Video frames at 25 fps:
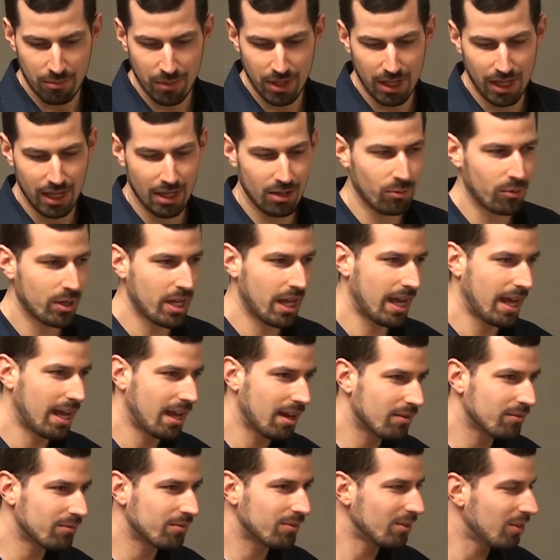And we
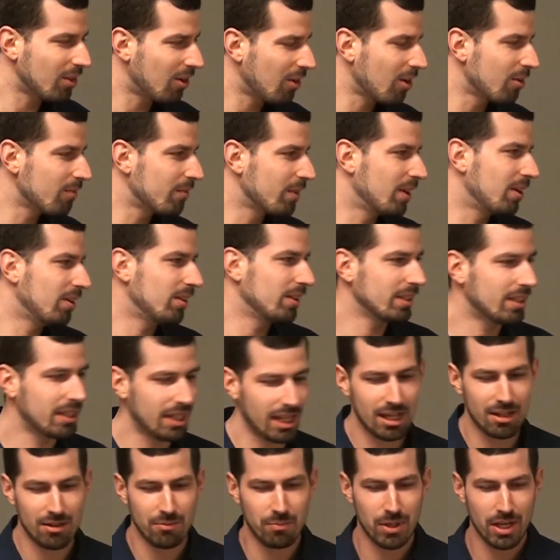have Laravel and
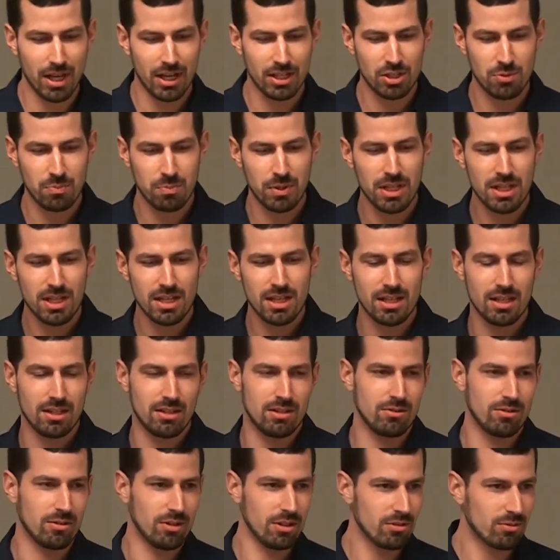Cake
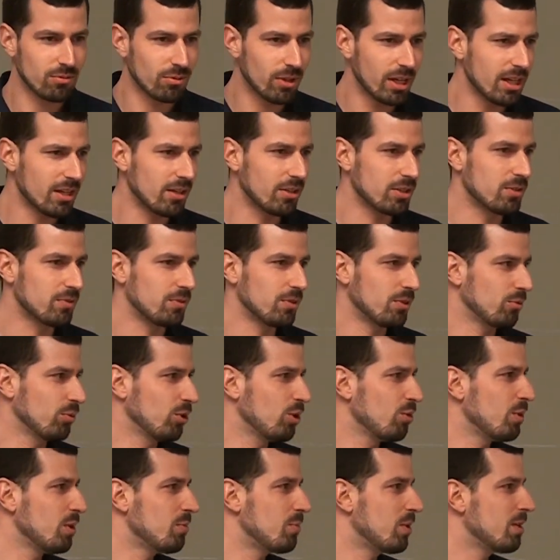PHP and Rails for the
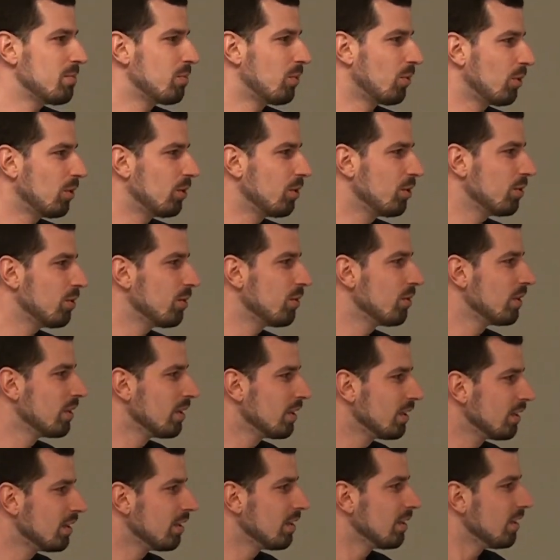Ruby people who
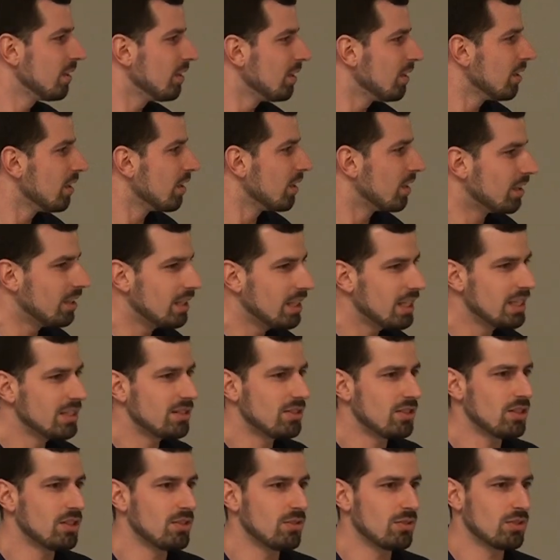need
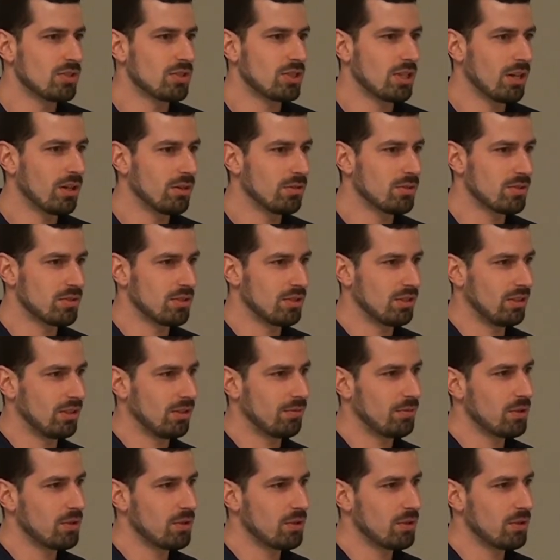to use code still.